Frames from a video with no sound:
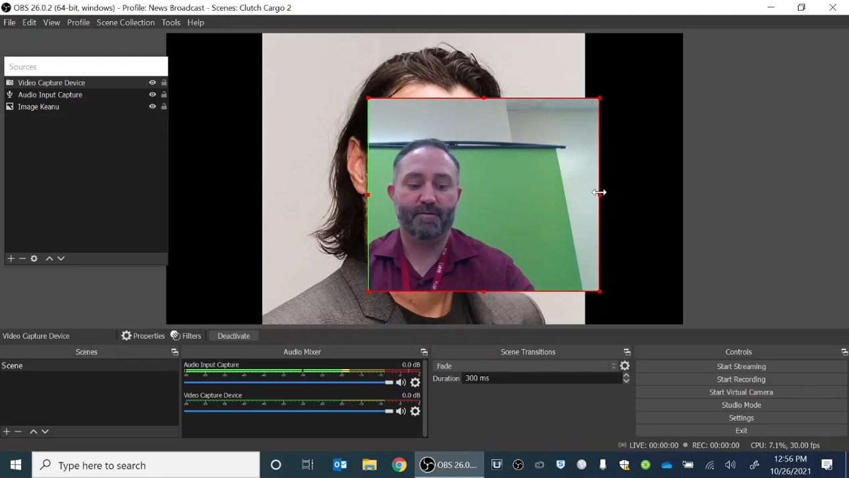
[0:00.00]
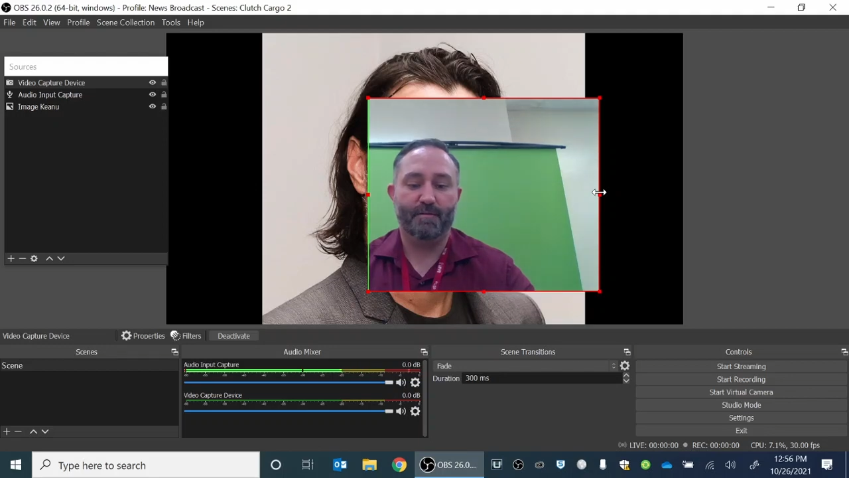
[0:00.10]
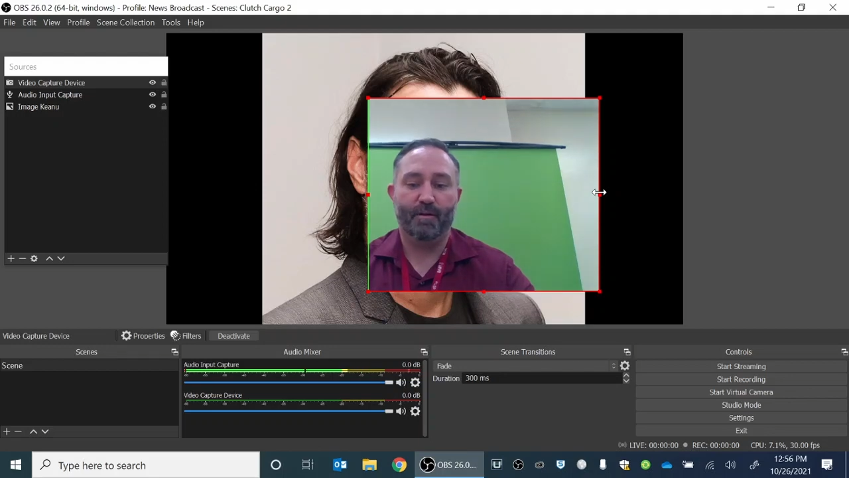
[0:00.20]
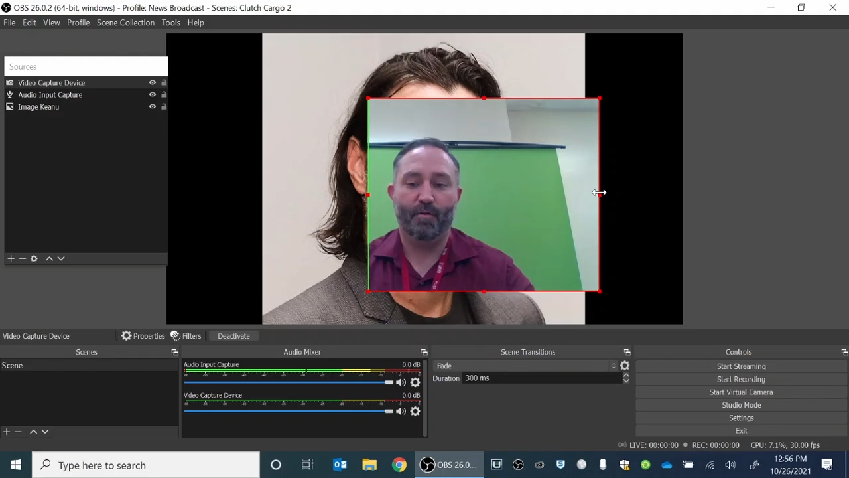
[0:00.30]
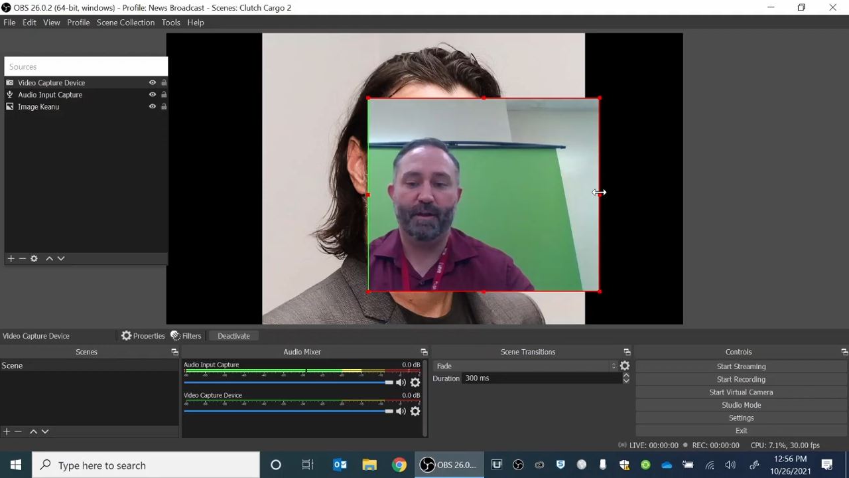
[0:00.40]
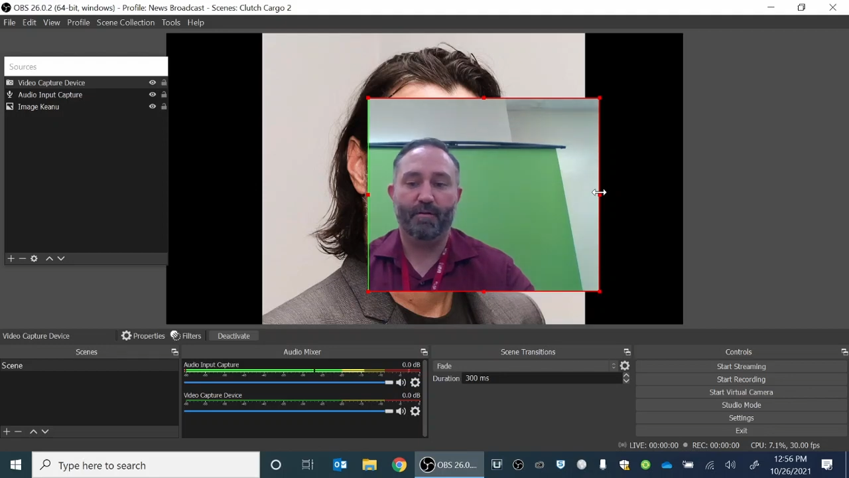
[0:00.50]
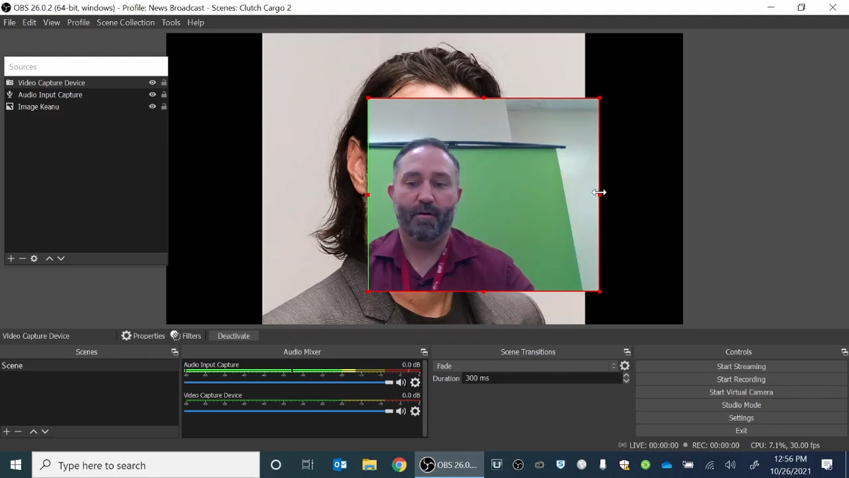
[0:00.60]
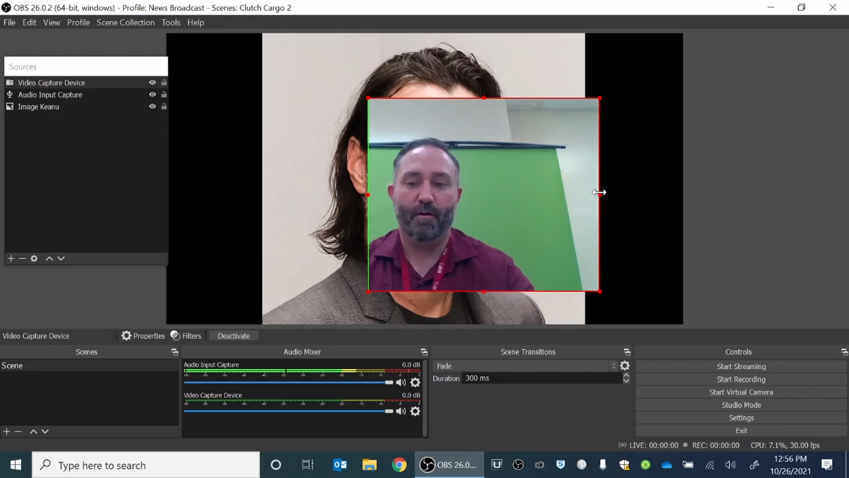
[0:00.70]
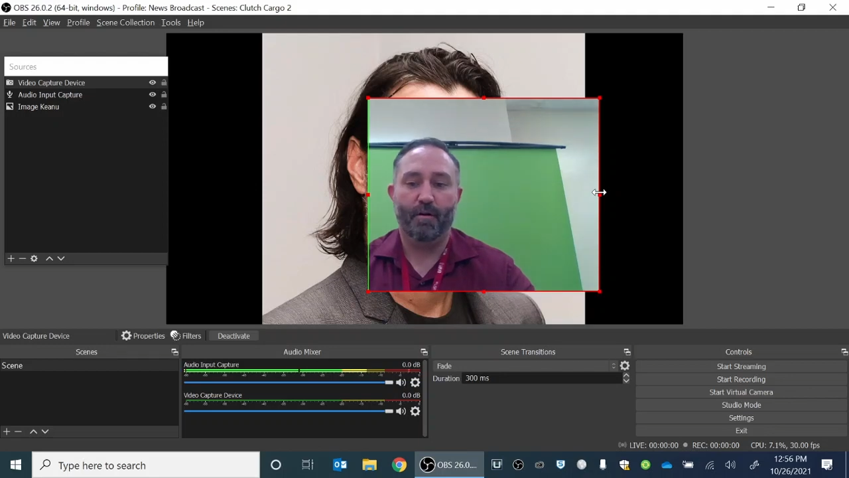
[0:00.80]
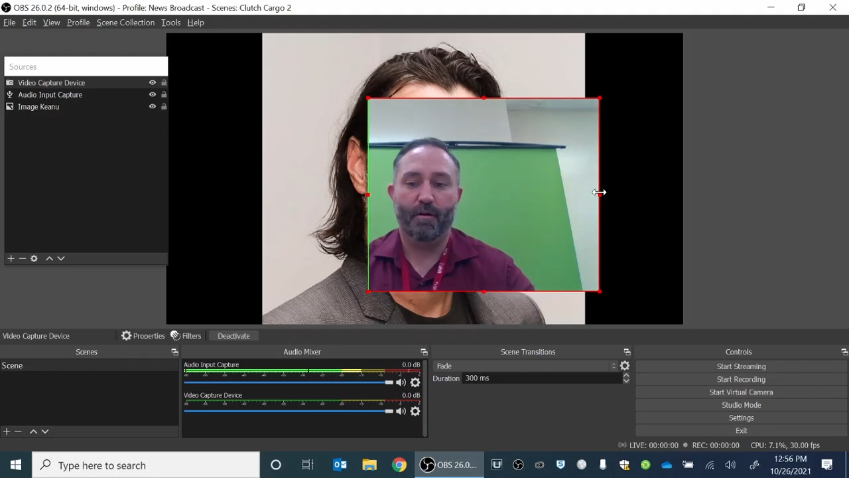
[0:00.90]
I'm going to hold down
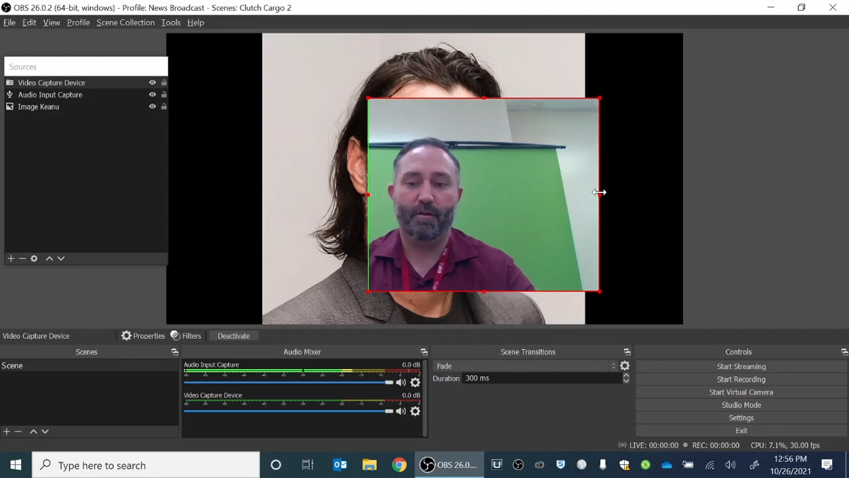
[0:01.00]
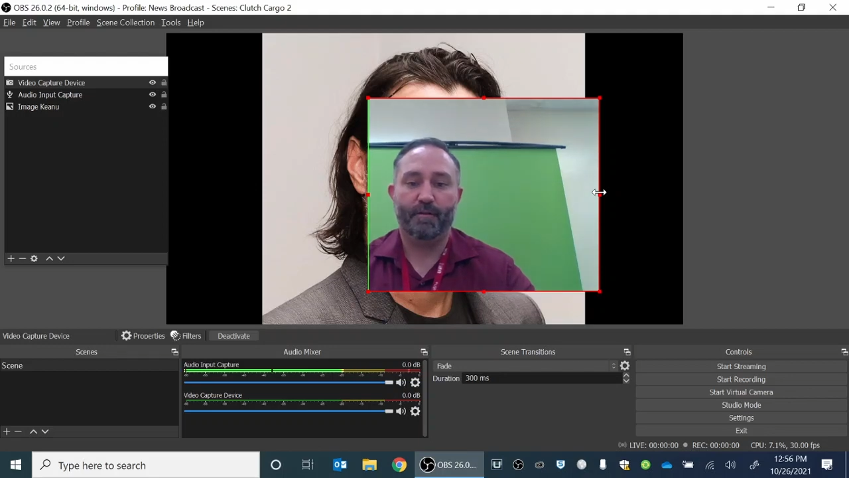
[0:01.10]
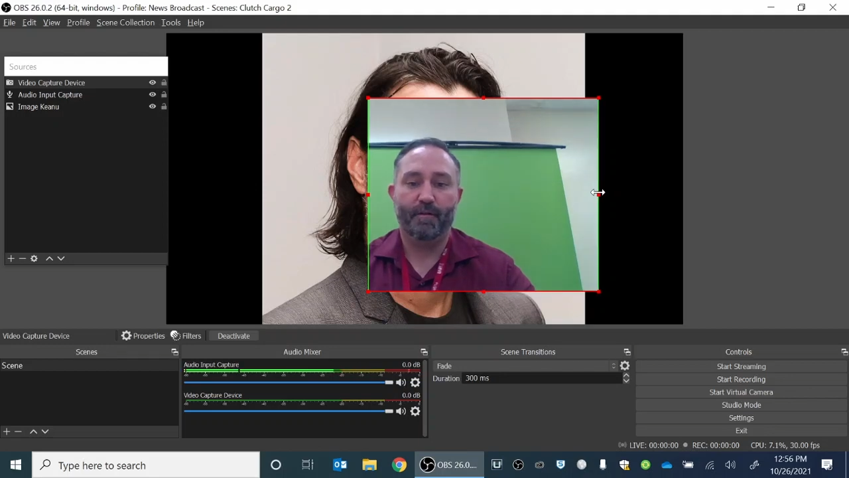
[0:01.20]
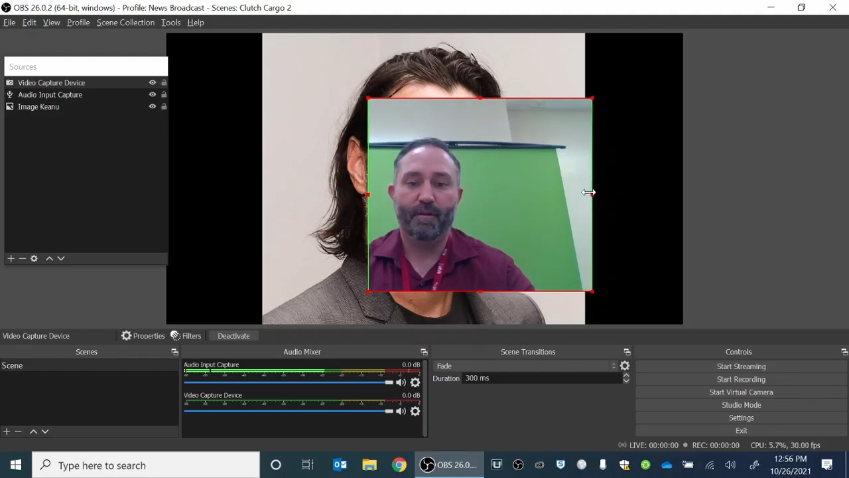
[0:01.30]
Alt